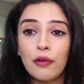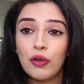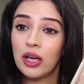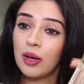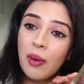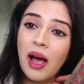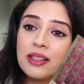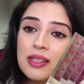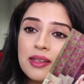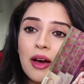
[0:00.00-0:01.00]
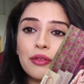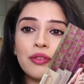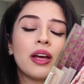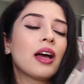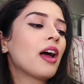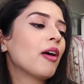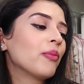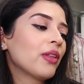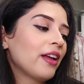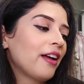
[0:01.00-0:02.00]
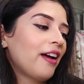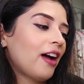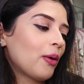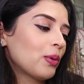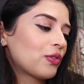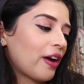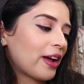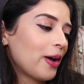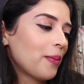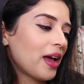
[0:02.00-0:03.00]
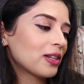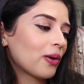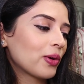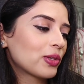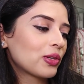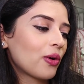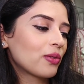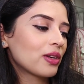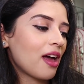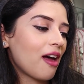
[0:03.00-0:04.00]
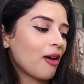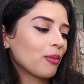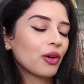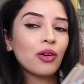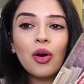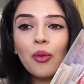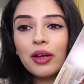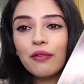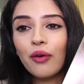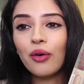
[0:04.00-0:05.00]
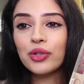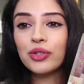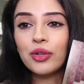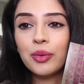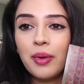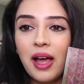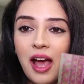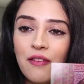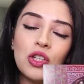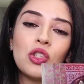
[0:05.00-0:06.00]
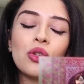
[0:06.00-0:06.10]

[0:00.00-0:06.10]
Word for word: if you're going to buy this outfit um, I would recommend also um, going for some heavy